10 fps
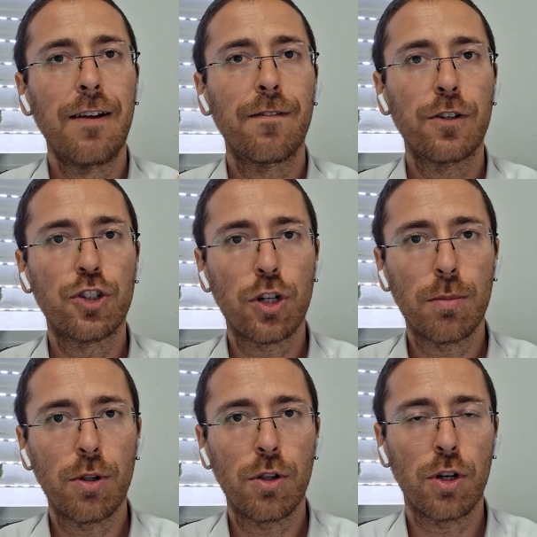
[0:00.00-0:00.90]
For
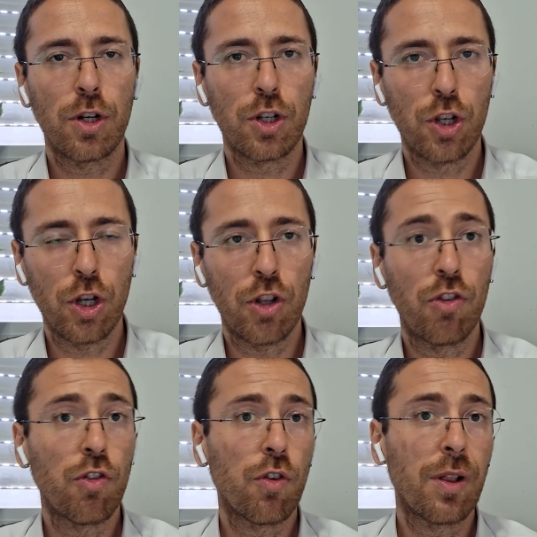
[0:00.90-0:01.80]
durable
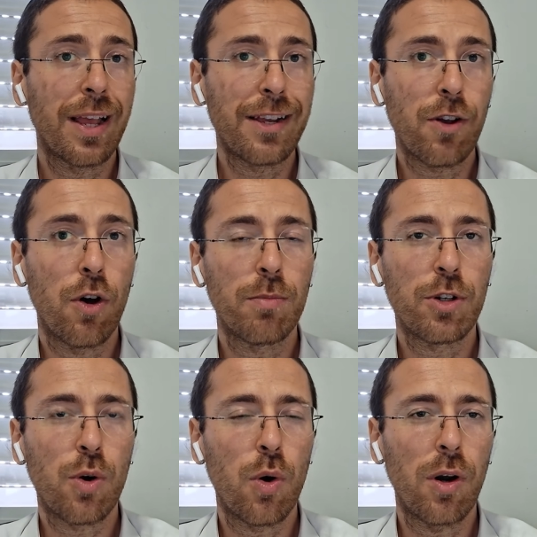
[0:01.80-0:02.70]
goods like home
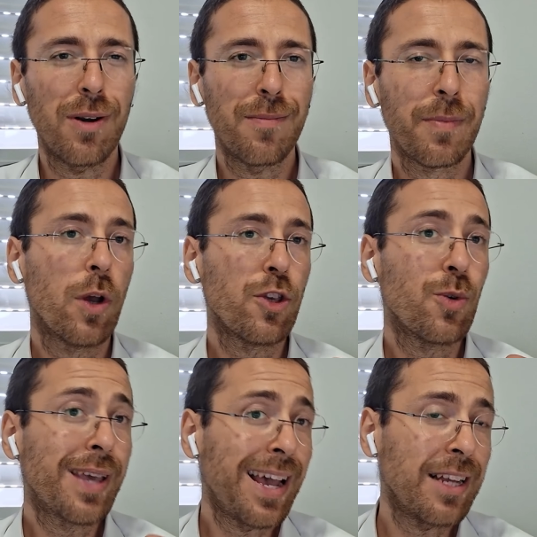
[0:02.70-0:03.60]
decor, what you
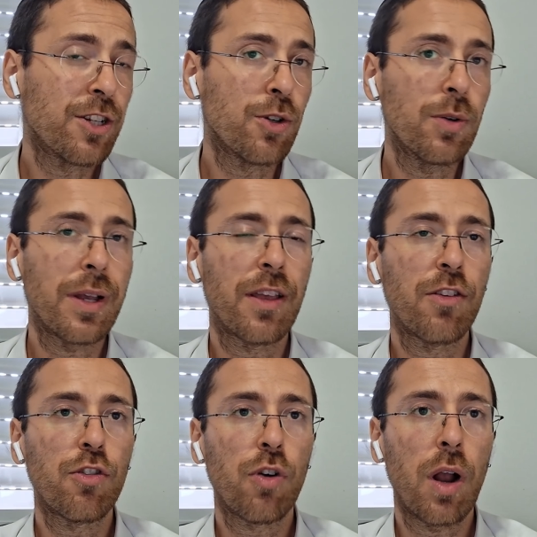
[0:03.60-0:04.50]
can do is
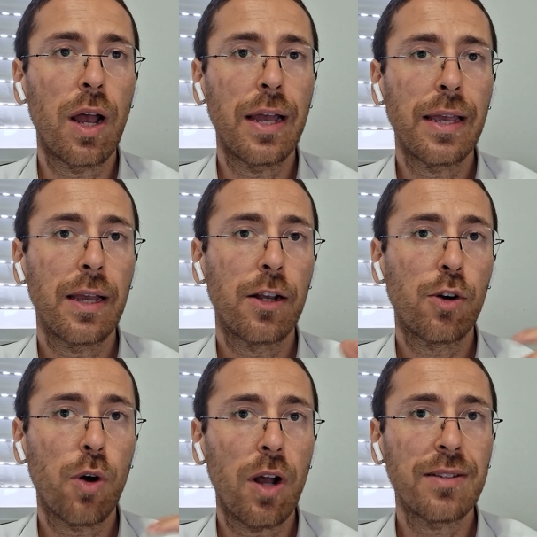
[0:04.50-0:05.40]
try
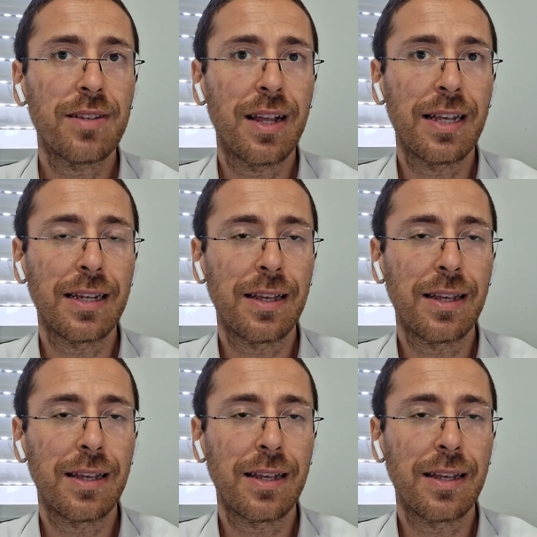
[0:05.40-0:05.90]
cross-selling.